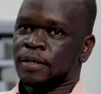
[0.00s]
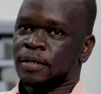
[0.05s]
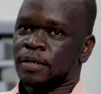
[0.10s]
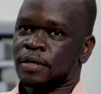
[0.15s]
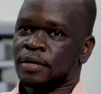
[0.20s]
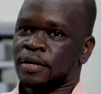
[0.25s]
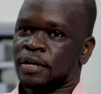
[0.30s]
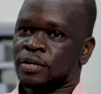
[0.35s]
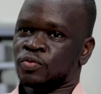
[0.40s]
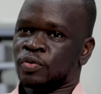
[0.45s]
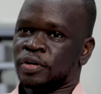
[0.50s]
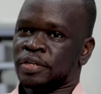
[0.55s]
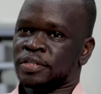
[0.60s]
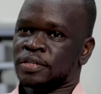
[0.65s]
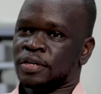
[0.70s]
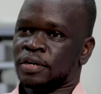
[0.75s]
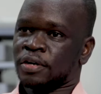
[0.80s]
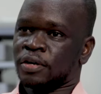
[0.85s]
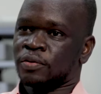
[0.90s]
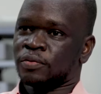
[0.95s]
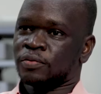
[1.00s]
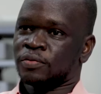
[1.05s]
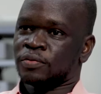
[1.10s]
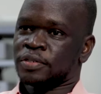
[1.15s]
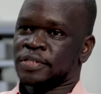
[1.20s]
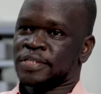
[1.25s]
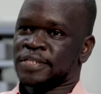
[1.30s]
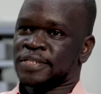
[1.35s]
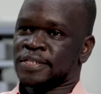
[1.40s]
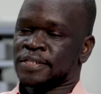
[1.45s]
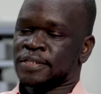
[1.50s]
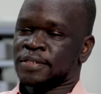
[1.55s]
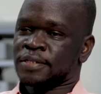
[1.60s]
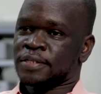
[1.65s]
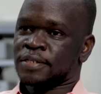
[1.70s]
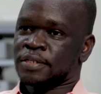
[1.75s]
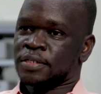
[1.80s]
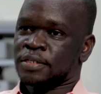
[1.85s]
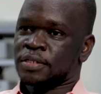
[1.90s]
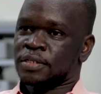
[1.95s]
graduates around
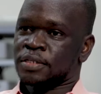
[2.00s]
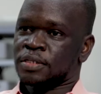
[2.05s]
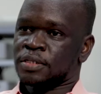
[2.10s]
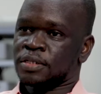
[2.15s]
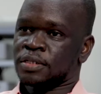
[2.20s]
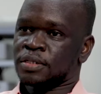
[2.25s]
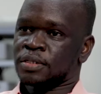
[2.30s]
60